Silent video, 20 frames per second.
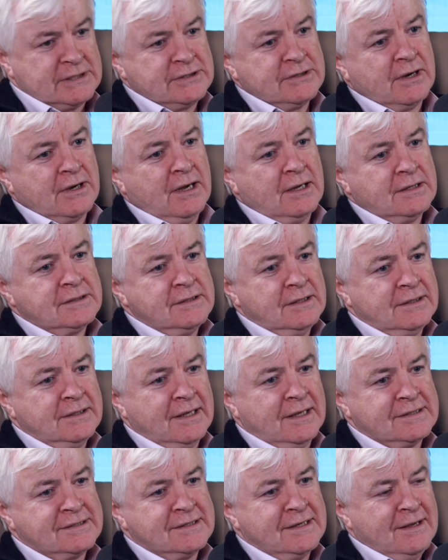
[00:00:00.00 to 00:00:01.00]
Mr. Gosnell,
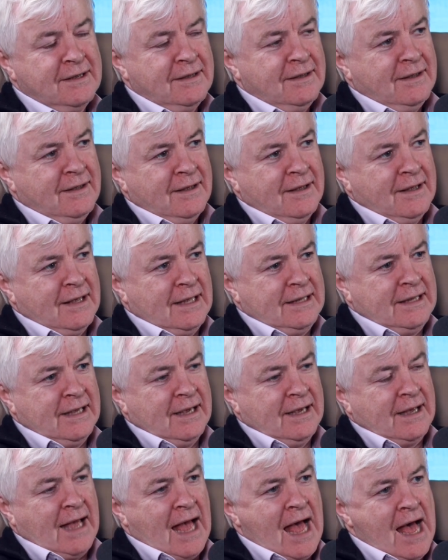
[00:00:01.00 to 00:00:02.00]
yes. Uh,
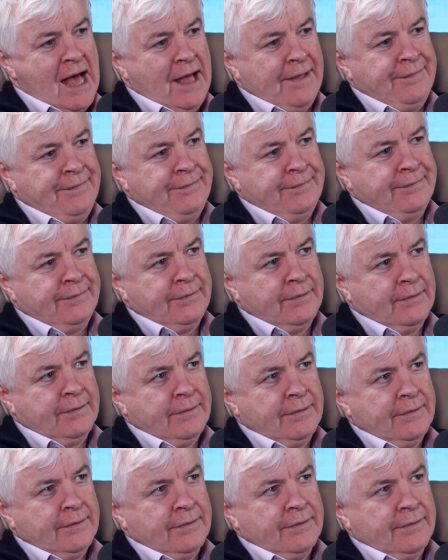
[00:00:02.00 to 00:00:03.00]
yeah, and
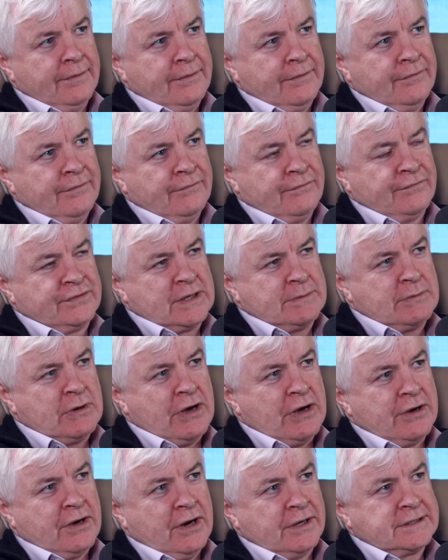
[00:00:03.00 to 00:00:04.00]

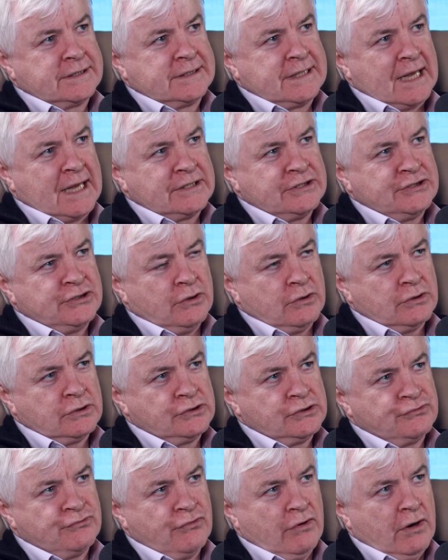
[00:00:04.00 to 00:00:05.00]
somehow got that short
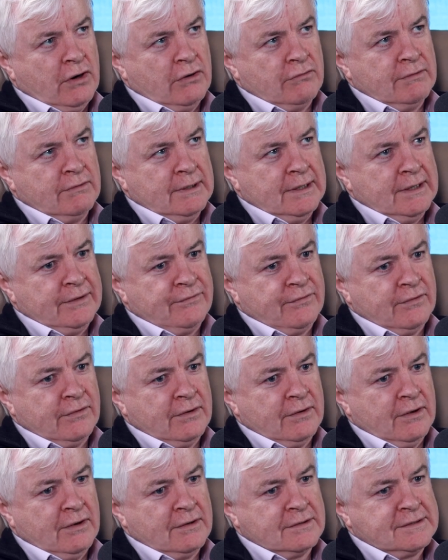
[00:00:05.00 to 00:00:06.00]
straw really for
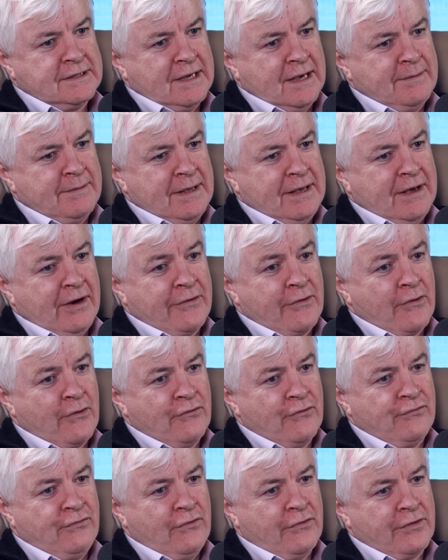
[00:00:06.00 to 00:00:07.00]
a long time. He got
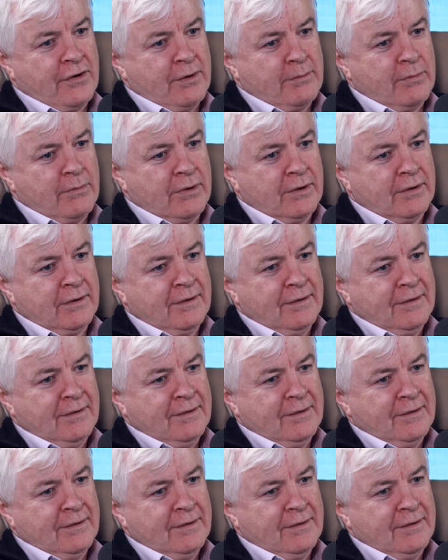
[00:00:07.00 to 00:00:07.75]
her phone number.